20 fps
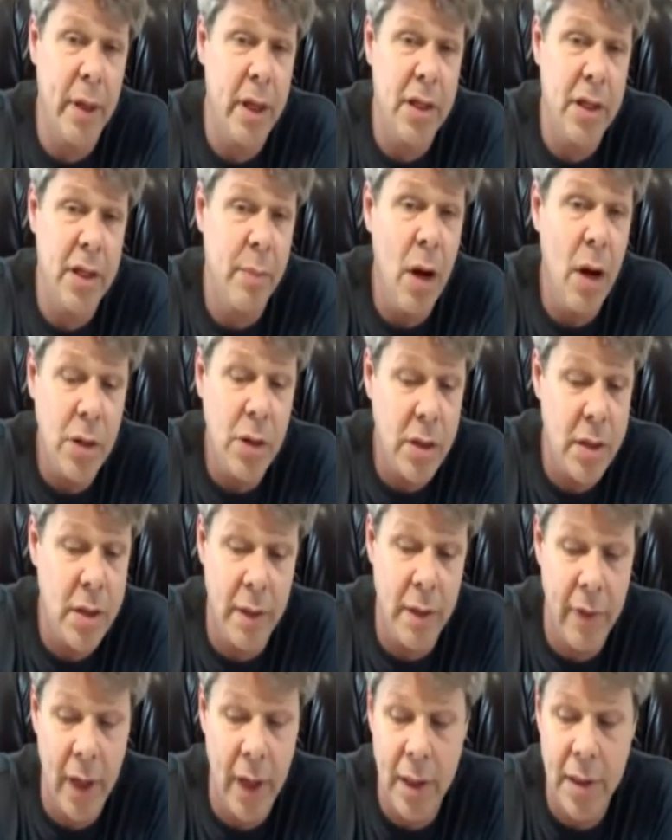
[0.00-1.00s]
Because most
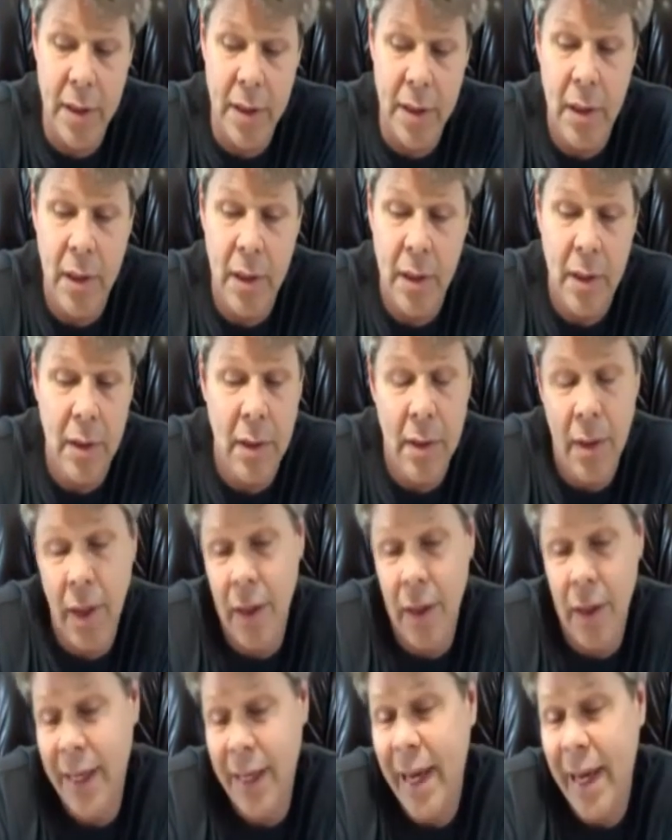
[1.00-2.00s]
of us,
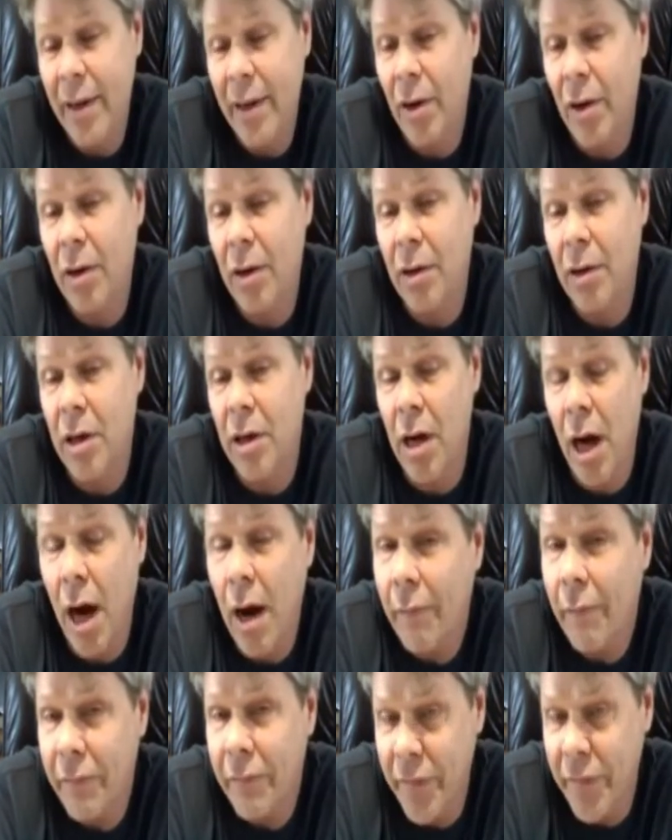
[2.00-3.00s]
again, are
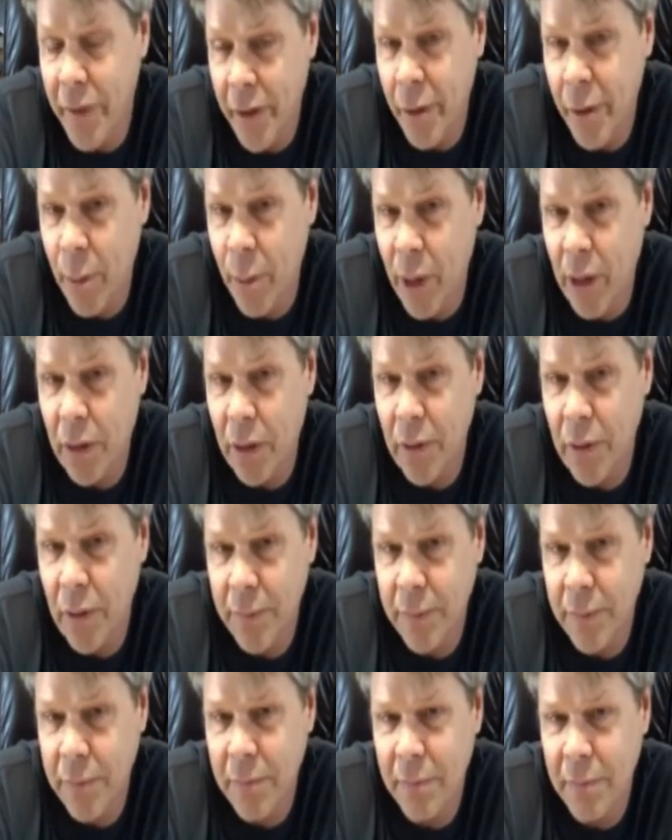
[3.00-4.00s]
comfortable
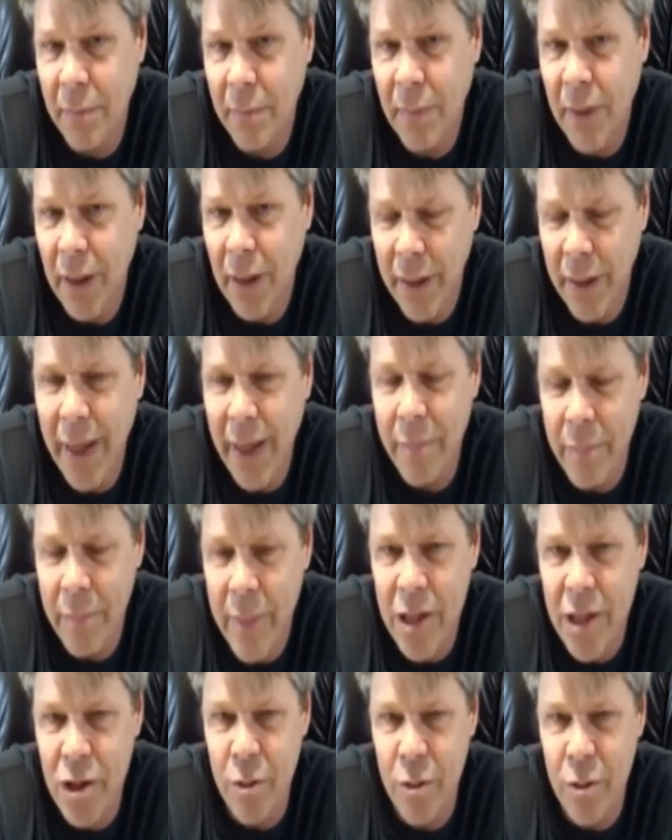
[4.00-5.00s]
yet
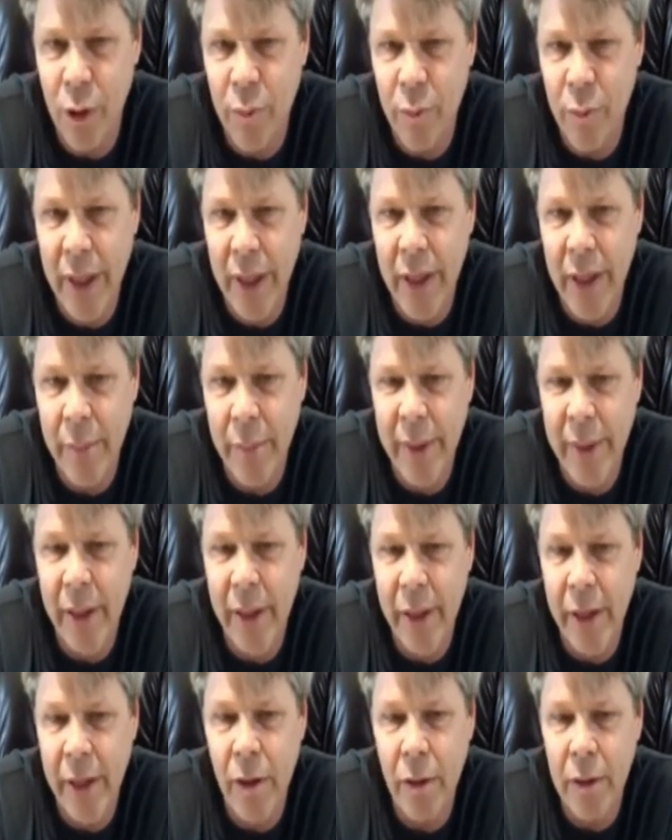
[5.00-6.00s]
miserable being
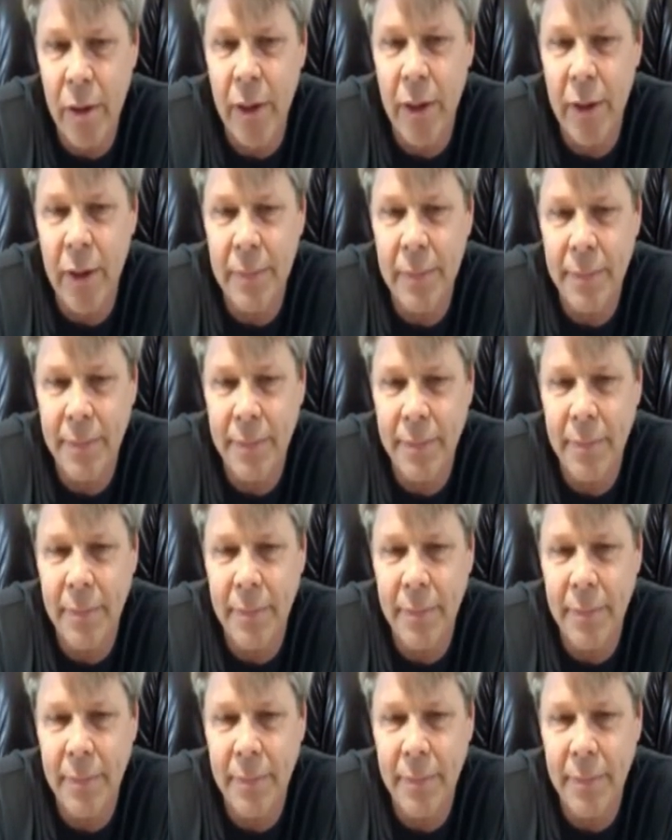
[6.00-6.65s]
mediocre.